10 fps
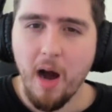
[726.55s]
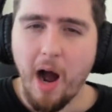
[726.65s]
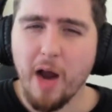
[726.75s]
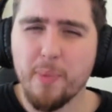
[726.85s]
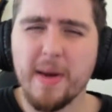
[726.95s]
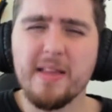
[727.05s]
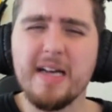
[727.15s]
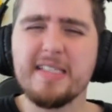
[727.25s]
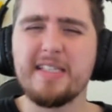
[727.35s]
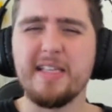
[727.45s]
I
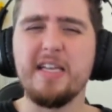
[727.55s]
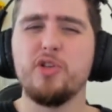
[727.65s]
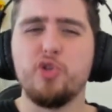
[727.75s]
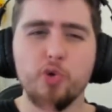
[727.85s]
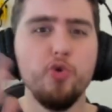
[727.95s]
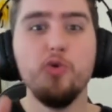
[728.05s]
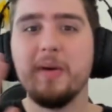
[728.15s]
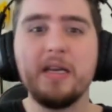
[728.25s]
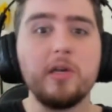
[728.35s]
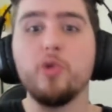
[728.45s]
realised the doom
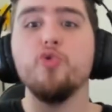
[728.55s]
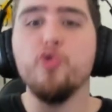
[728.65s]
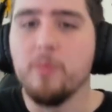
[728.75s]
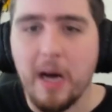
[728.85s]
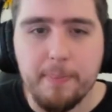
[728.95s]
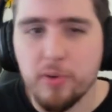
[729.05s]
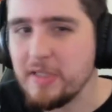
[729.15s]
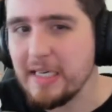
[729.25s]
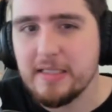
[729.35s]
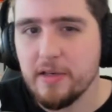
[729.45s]
and gloom I'd
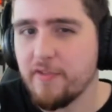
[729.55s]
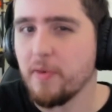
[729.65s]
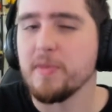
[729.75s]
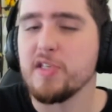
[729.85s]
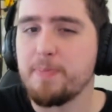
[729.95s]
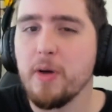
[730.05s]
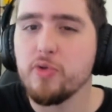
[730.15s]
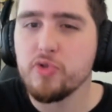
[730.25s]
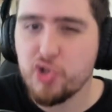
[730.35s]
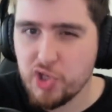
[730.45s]
predicted from the
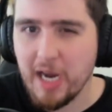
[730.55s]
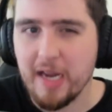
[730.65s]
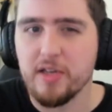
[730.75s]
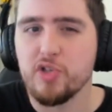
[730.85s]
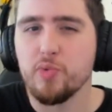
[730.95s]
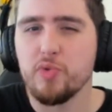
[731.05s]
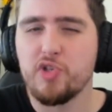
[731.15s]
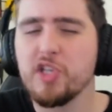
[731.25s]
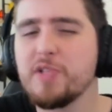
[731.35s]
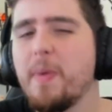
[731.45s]
spell's change was
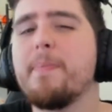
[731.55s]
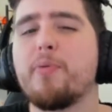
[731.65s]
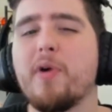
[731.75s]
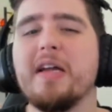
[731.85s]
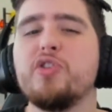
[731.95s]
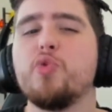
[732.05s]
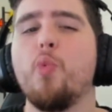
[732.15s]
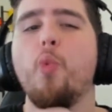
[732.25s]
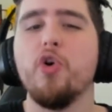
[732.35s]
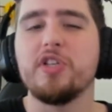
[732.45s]
just my brain's
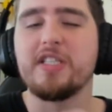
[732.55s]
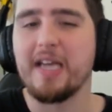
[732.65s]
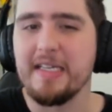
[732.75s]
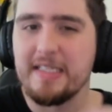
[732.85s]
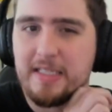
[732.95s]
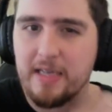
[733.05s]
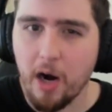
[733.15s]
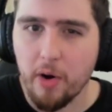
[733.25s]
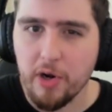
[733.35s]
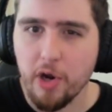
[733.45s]
worst case
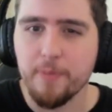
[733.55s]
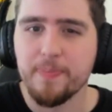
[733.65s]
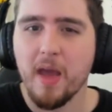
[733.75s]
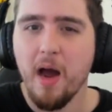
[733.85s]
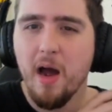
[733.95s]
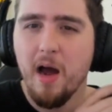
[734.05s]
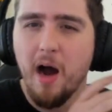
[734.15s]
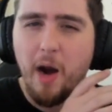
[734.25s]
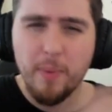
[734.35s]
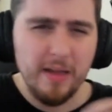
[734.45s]
scenario.
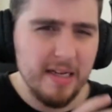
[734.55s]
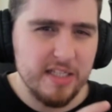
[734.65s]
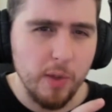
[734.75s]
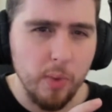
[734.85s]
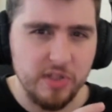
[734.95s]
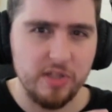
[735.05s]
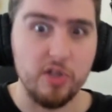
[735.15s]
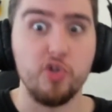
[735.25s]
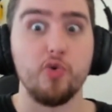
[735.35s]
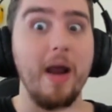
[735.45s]
I realised I wasn't the
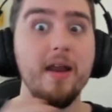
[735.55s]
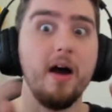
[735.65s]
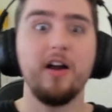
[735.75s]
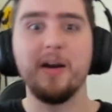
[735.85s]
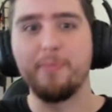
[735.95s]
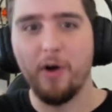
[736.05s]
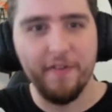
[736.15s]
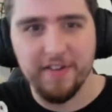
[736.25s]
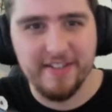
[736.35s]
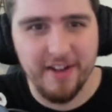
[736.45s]
dread hunger
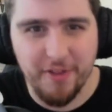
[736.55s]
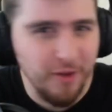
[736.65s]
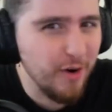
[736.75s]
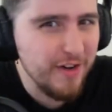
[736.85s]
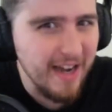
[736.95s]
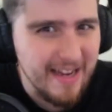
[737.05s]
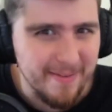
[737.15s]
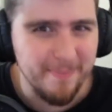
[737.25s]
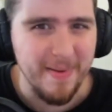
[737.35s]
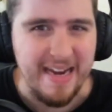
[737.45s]
prophet I thought I
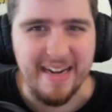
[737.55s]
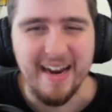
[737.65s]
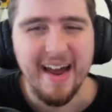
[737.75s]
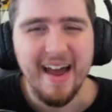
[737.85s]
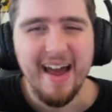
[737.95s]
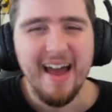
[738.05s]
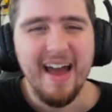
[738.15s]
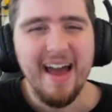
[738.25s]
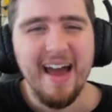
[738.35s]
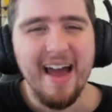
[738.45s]
had been,
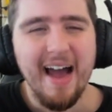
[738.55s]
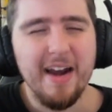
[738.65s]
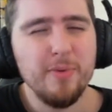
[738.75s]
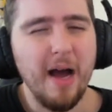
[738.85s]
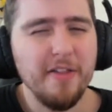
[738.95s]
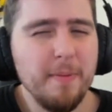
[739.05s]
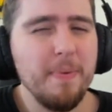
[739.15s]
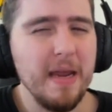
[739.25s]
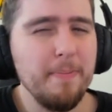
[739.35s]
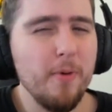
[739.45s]
and other
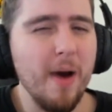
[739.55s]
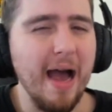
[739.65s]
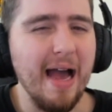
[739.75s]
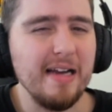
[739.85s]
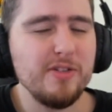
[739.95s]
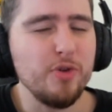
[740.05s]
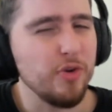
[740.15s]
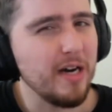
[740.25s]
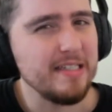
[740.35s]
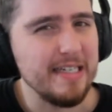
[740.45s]
people had good
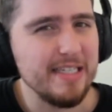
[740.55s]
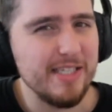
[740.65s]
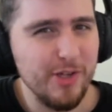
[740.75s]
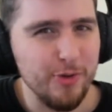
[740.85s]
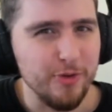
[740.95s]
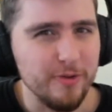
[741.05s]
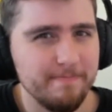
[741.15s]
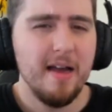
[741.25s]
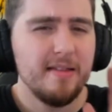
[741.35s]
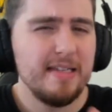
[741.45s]
ideas too.
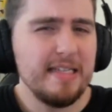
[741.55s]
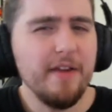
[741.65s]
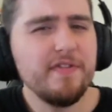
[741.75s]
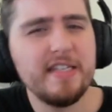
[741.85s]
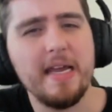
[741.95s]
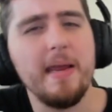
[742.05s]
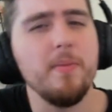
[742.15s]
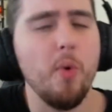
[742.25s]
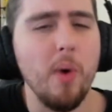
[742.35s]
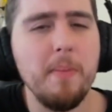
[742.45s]
The dev
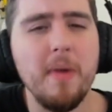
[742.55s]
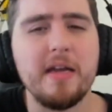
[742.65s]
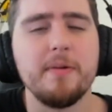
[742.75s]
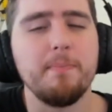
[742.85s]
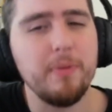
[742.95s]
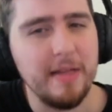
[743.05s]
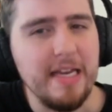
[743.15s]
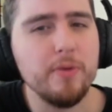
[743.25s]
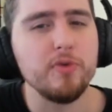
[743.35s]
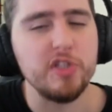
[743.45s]
team won my
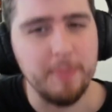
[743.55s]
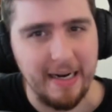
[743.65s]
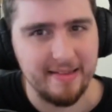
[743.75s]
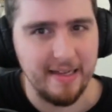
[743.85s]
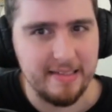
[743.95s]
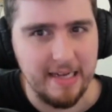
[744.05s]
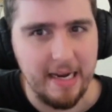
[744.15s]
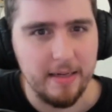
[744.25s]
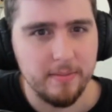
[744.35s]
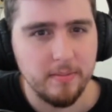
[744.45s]
complete respect that
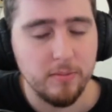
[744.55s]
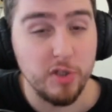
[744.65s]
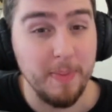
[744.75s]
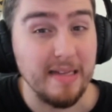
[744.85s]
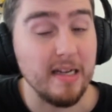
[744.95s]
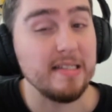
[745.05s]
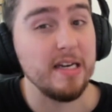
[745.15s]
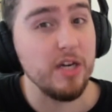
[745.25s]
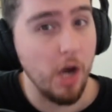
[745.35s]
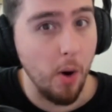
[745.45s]
day. Respect I
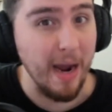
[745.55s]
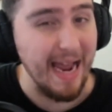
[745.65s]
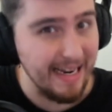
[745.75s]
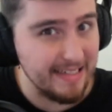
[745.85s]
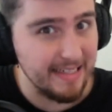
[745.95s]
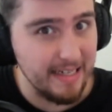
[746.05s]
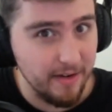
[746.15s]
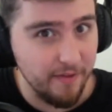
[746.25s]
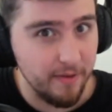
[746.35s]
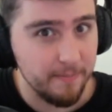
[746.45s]
didn't know I had to give.